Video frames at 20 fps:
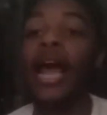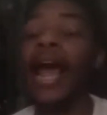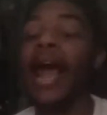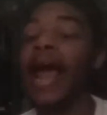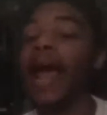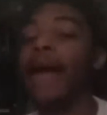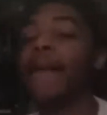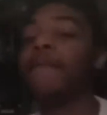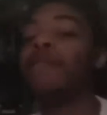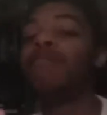
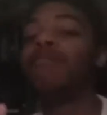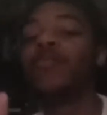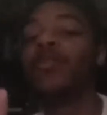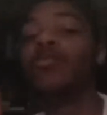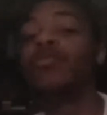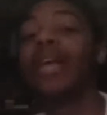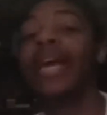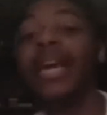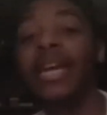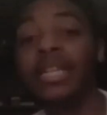And
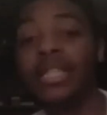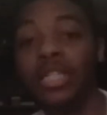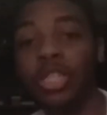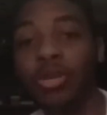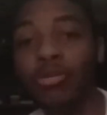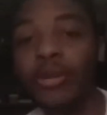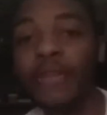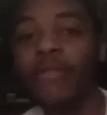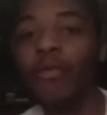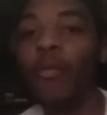you take it
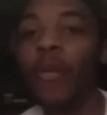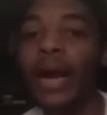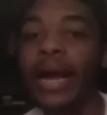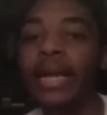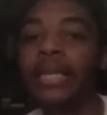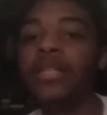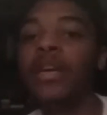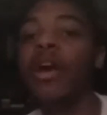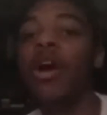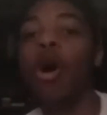two different
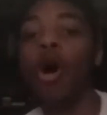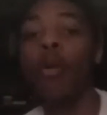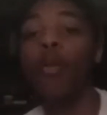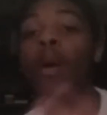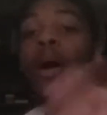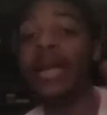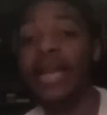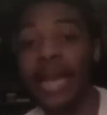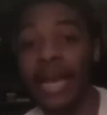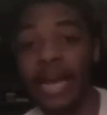ways.
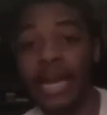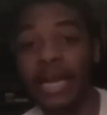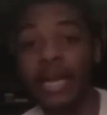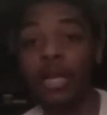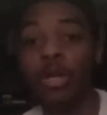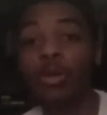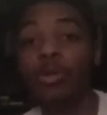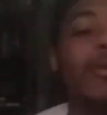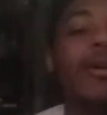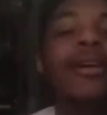On one hand,
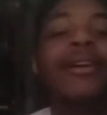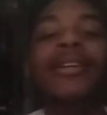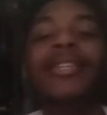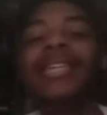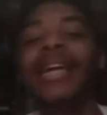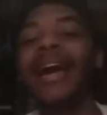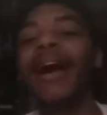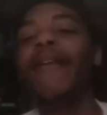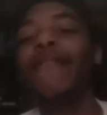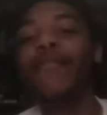you
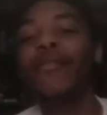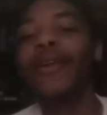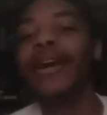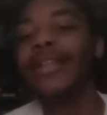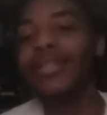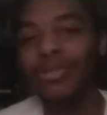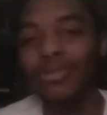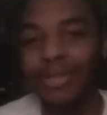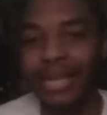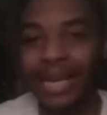take how
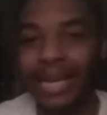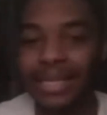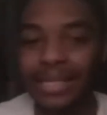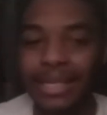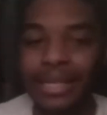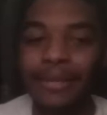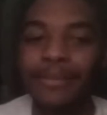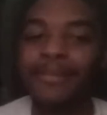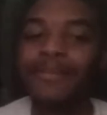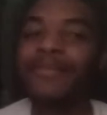Fugetsu
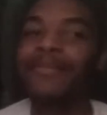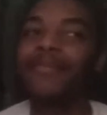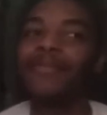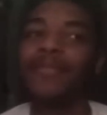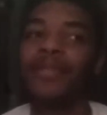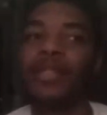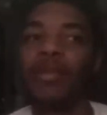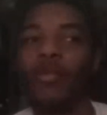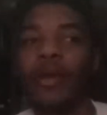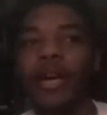takes it,
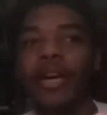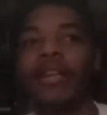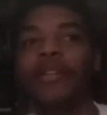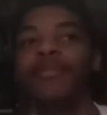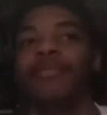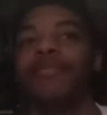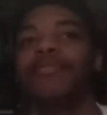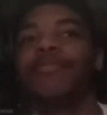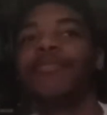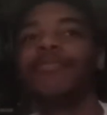where